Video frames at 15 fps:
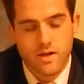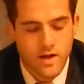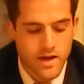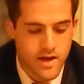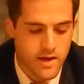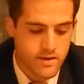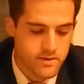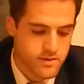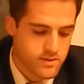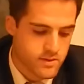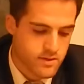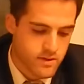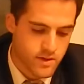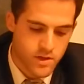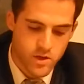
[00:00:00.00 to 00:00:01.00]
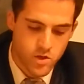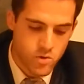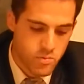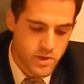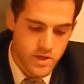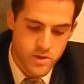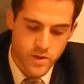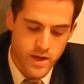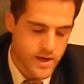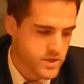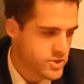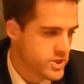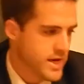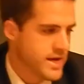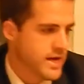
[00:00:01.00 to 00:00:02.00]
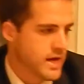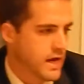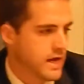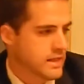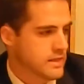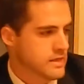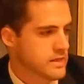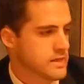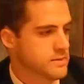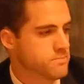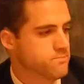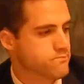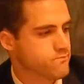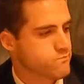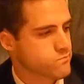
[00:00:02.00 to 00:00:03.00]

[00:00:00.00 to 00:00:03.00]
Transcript: QB, you got Jake Cutler.